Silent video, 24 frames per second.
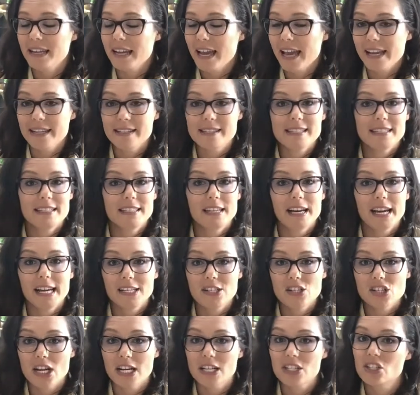It aids in
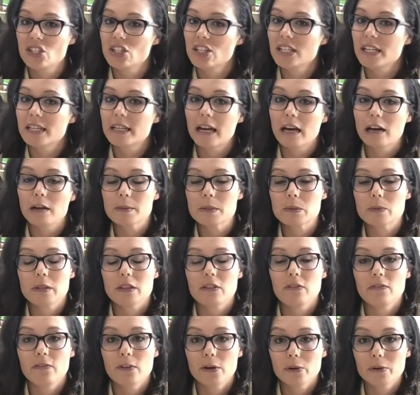digestion, it helps with
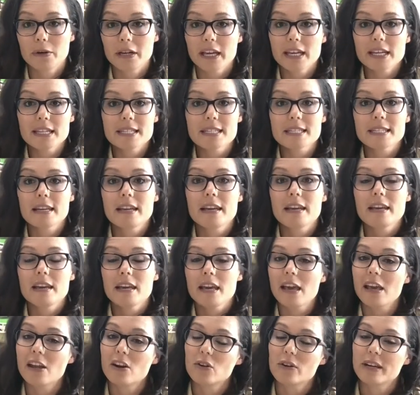focus,
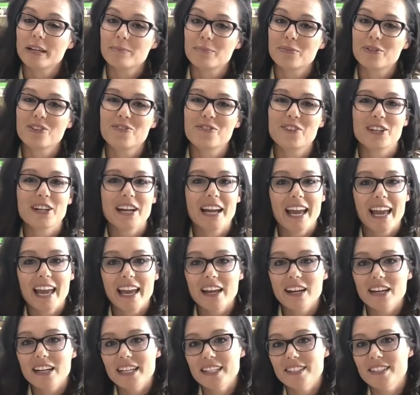it'll improve your
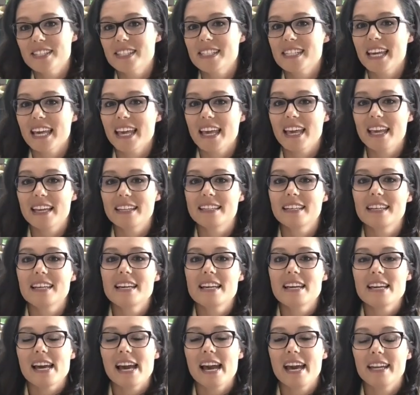hair and skin,
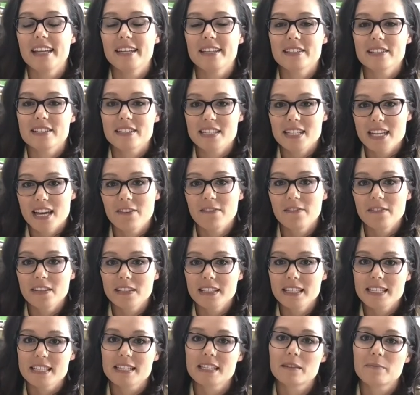and it is
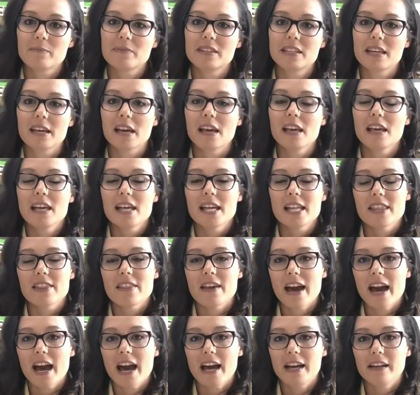definitely something
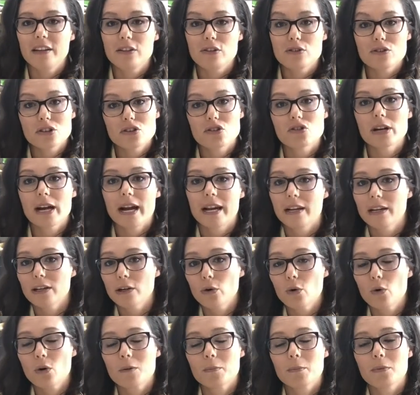that you should try to
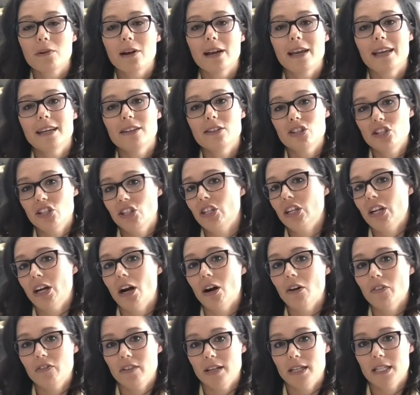incorporate into your
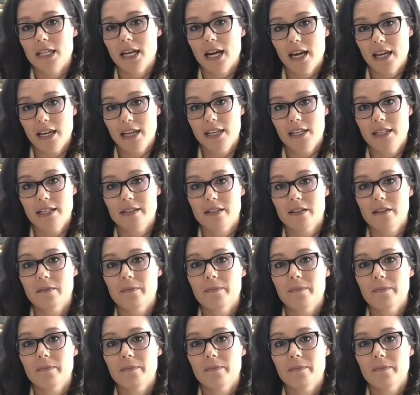healthy diet.